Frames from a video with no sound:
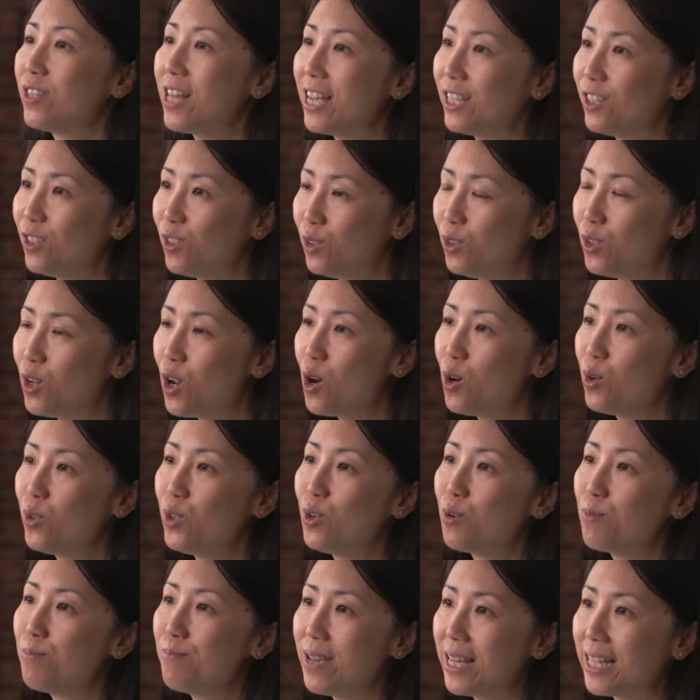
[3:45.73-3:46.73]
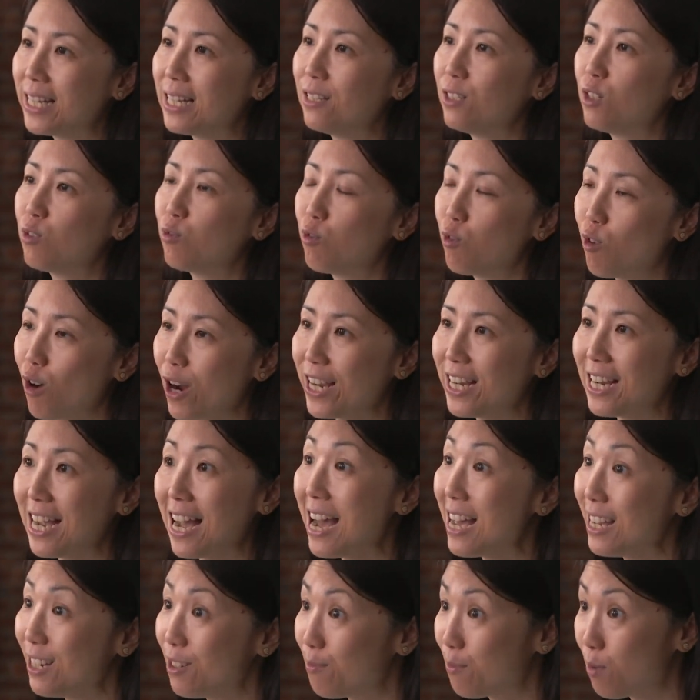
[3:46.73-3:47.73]
that you know you're making the right
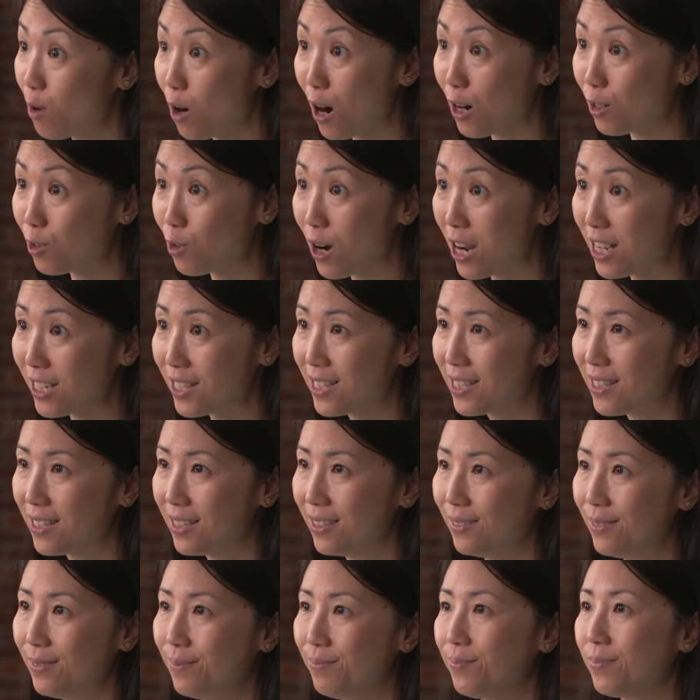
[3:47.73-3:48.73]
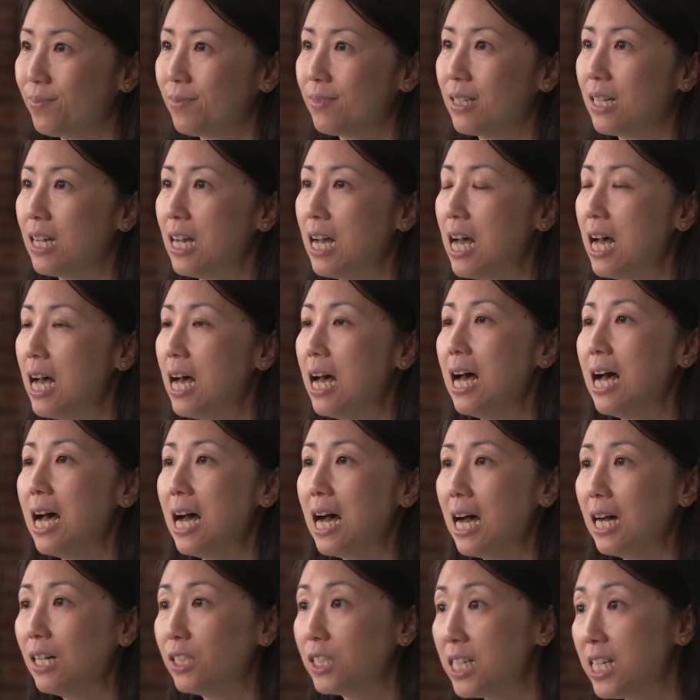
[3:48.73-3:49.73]
kind of progress.
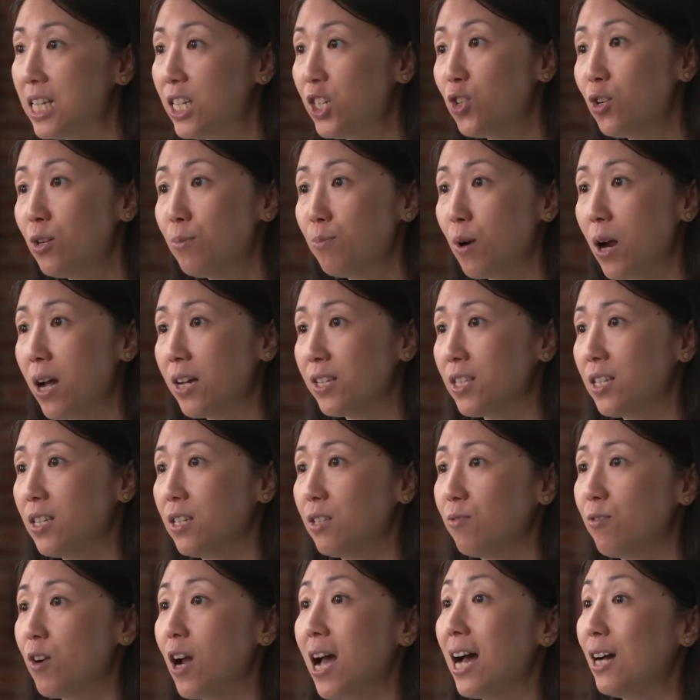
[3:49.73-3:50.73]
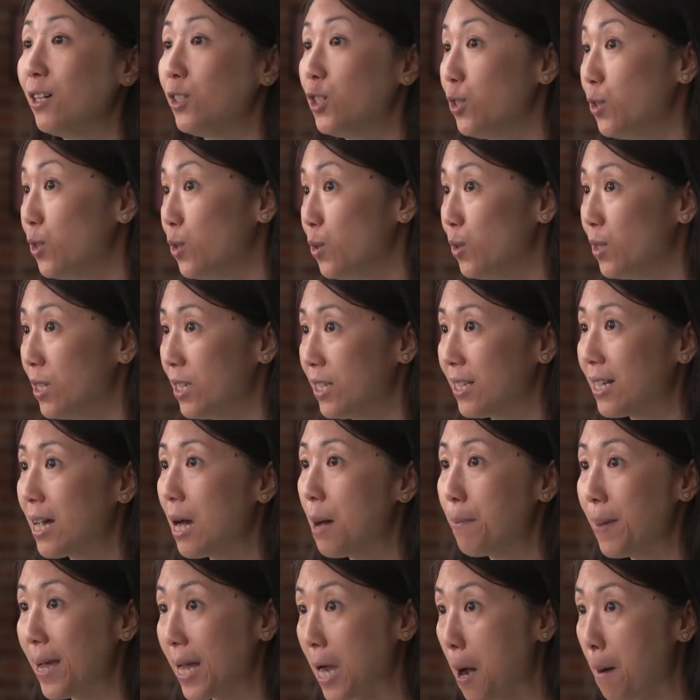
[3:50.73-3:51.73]
I'll teach you a process for how to do this
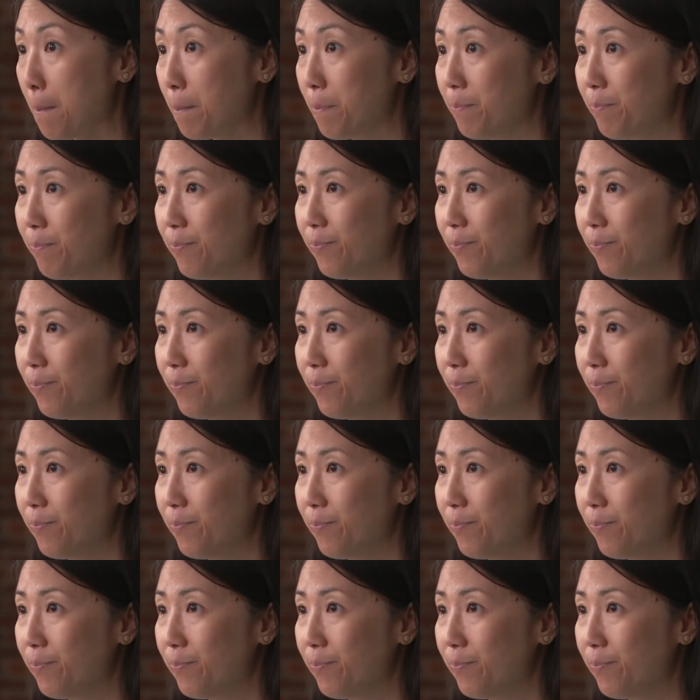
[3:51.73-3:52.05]
coming up.